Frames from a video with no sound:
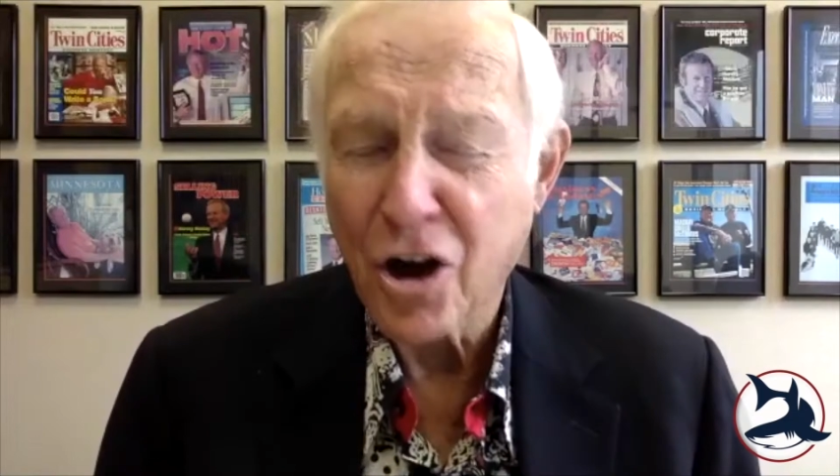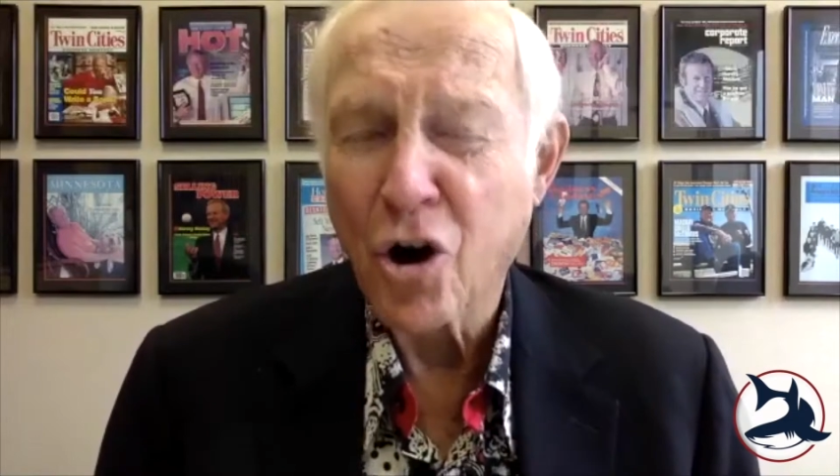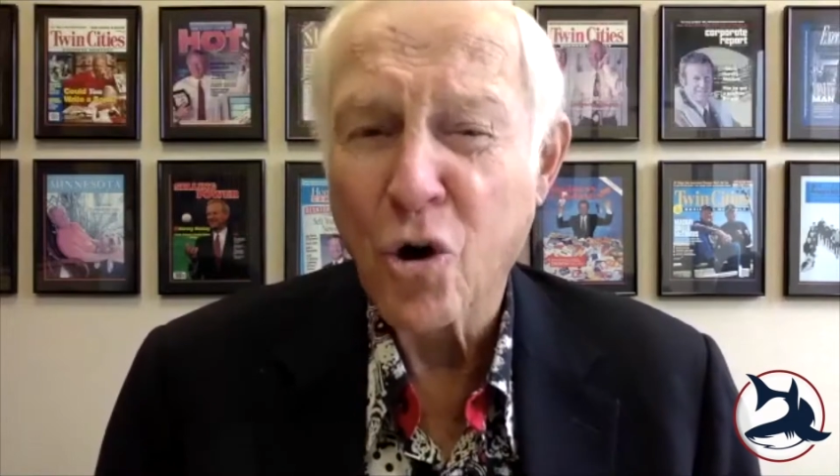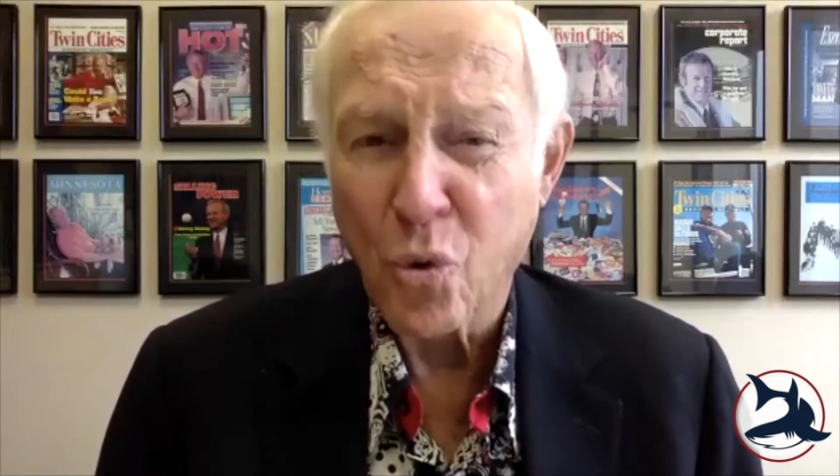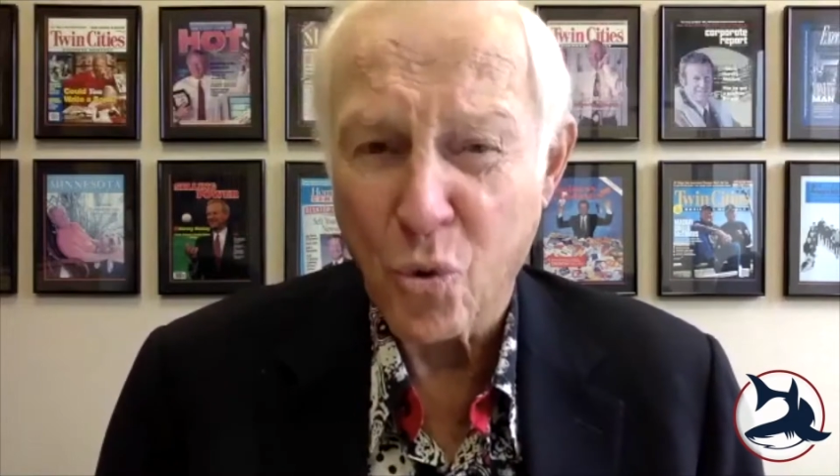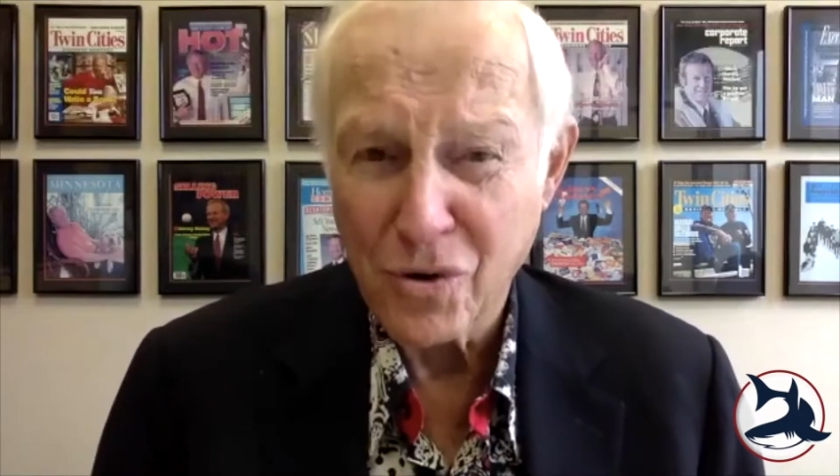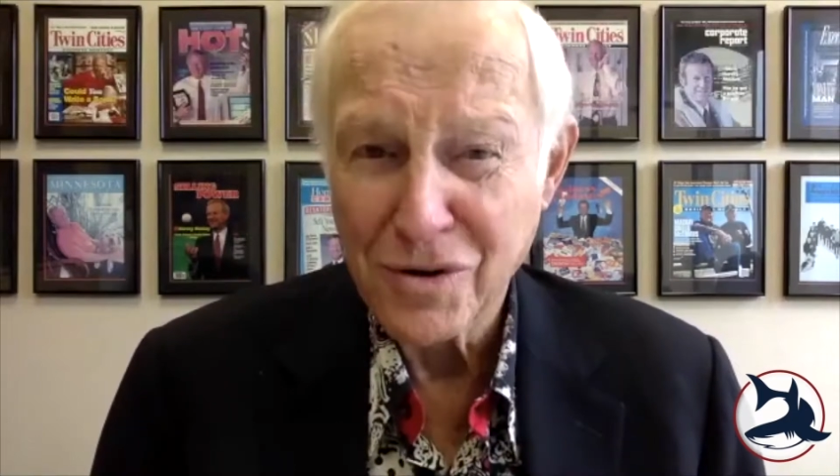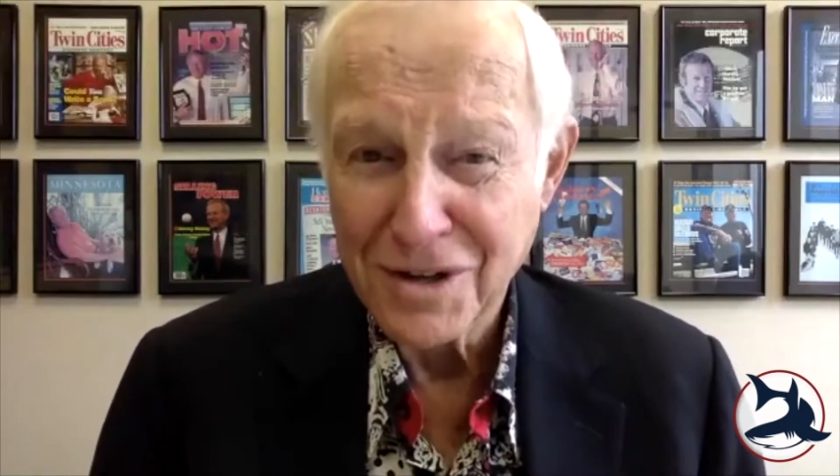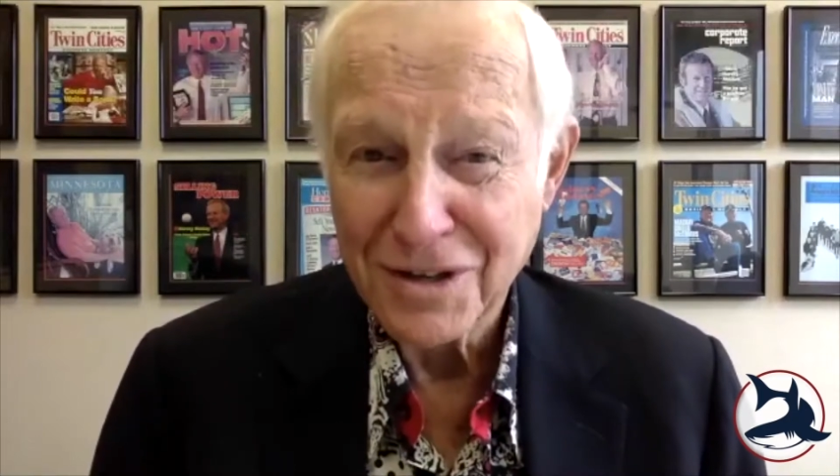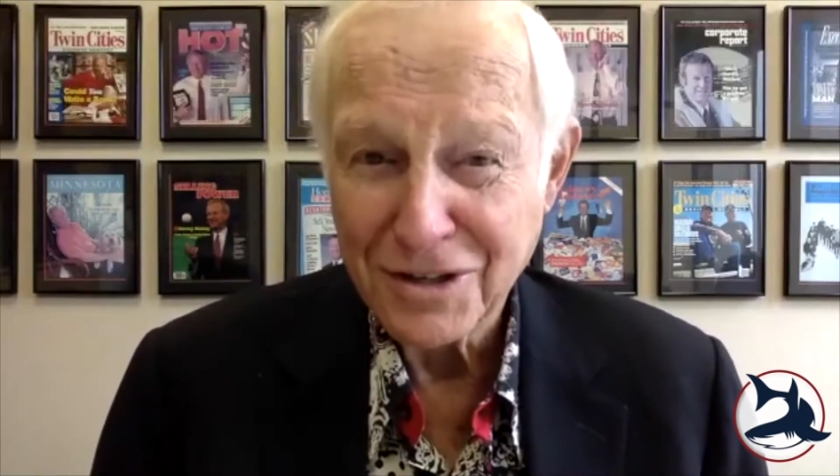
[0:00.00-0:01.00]
Oh,
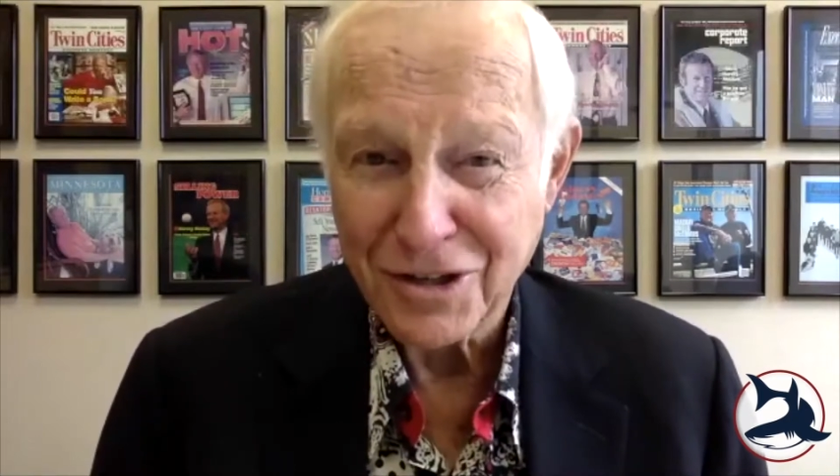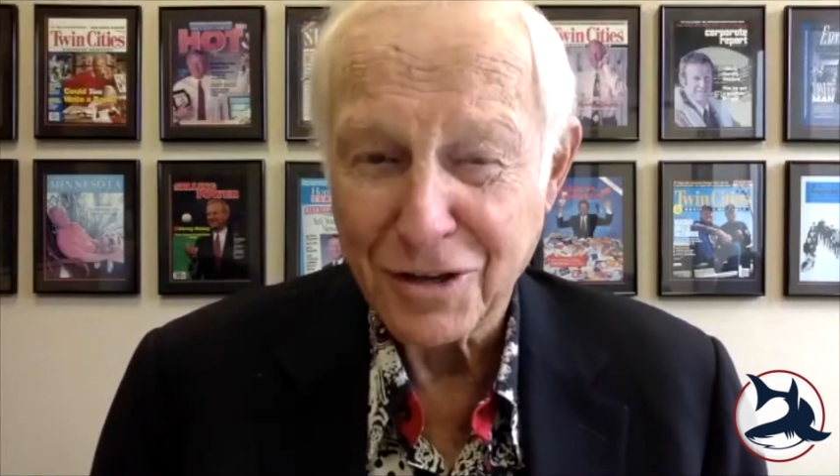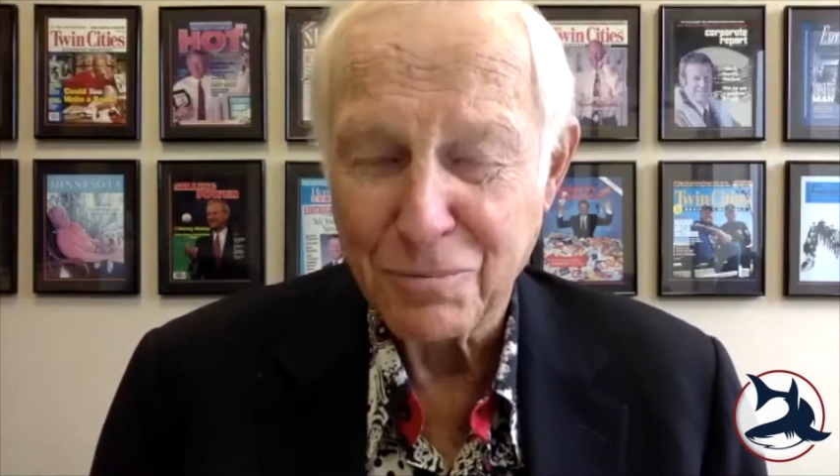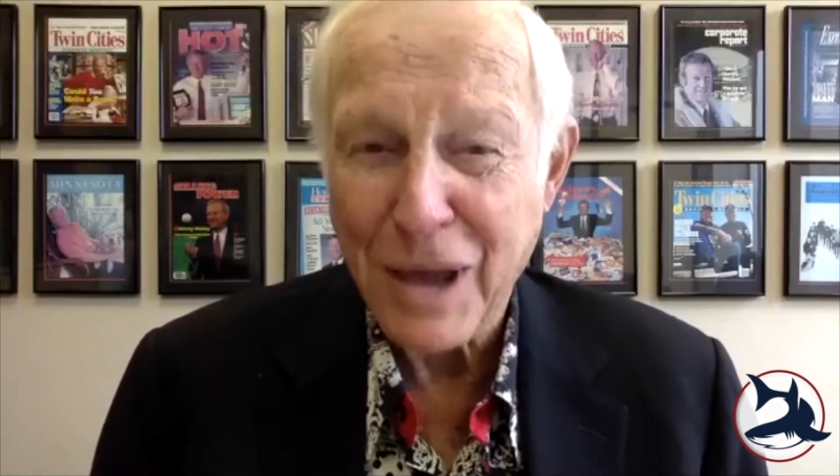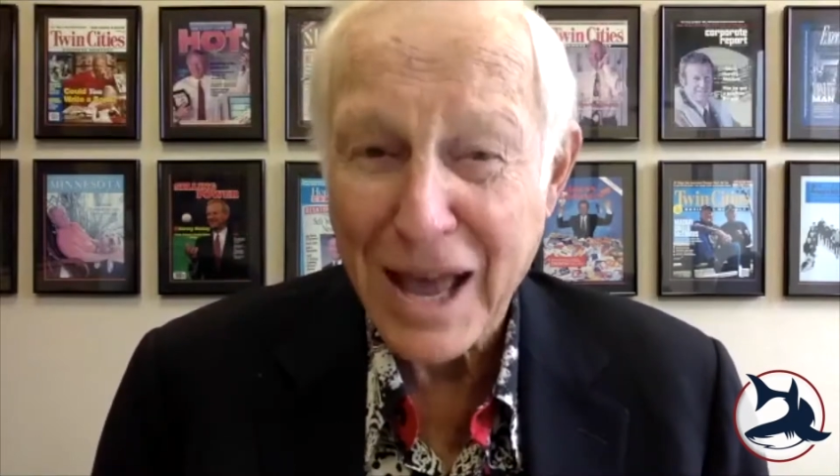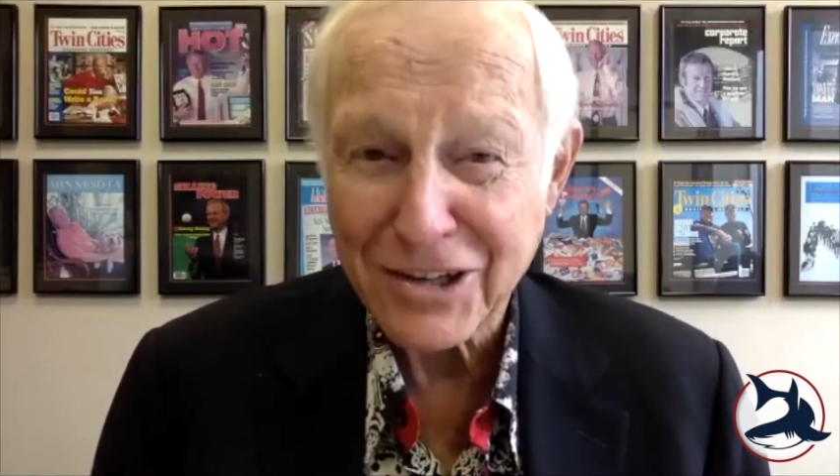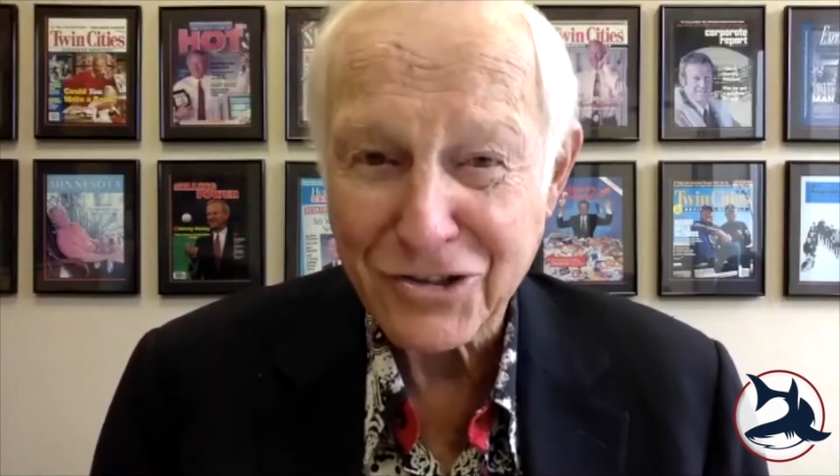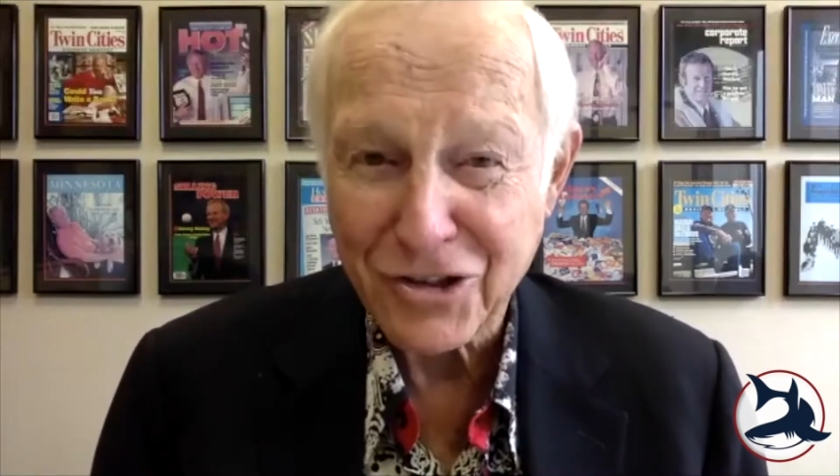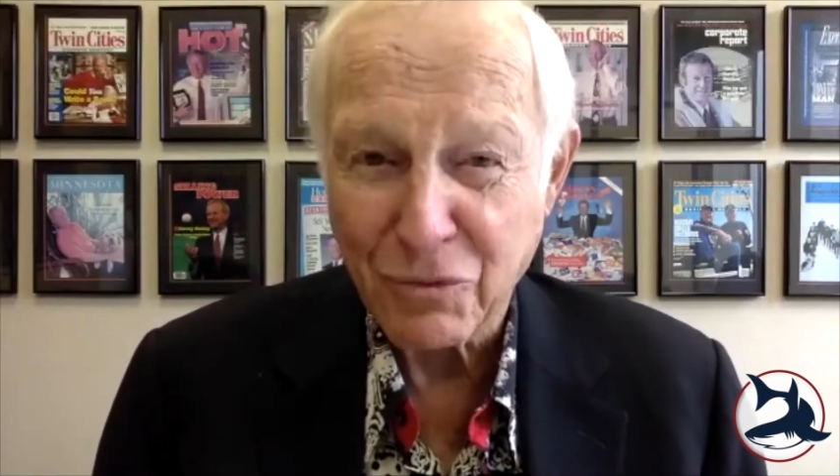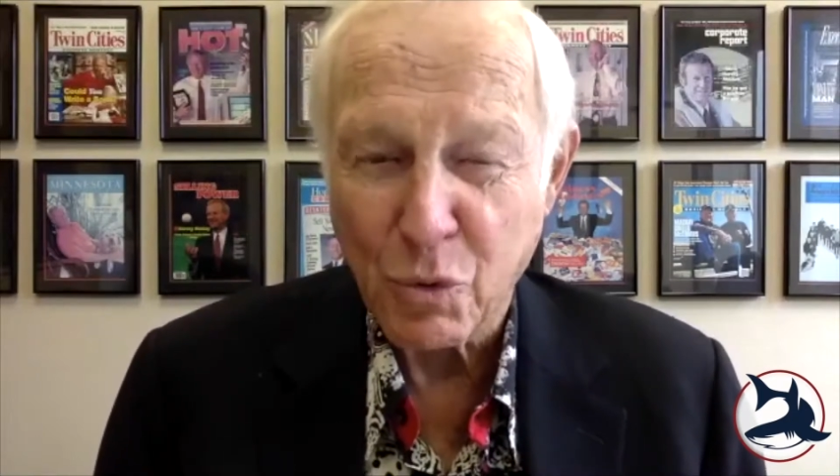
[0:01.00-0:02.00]
she said, Pakistan.